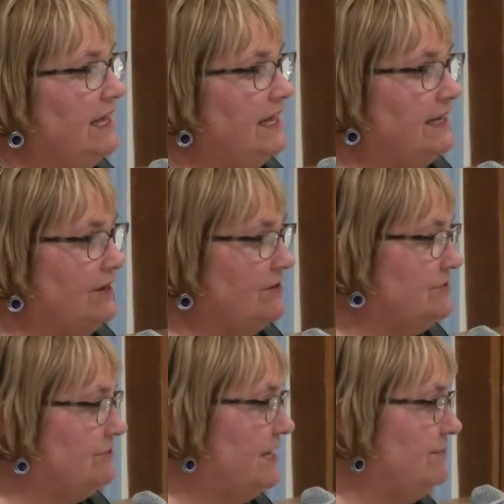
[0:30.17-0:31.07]
and I
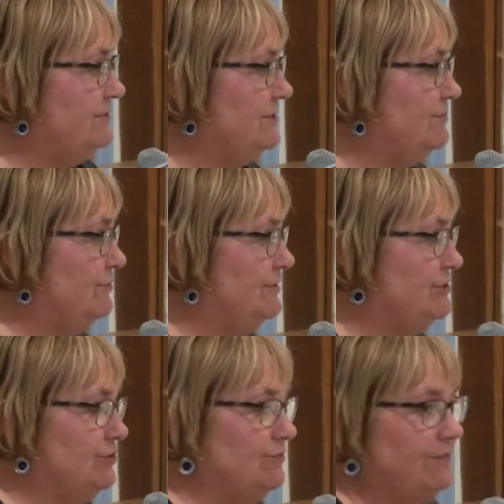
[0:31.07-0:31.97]
also came to the
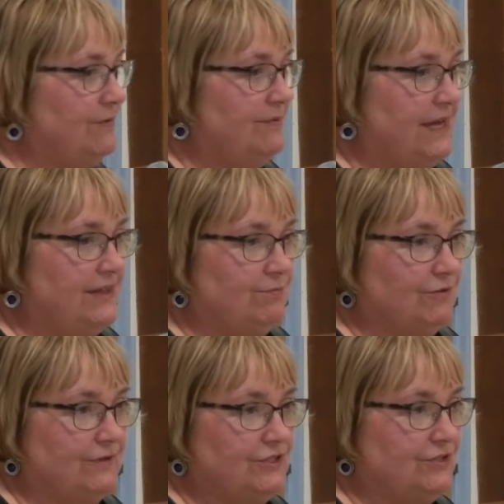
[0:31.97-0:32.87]
provincial one when we had the
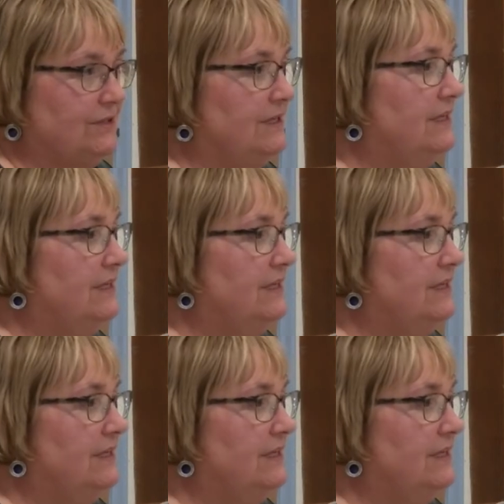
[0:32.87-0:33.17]
provincial.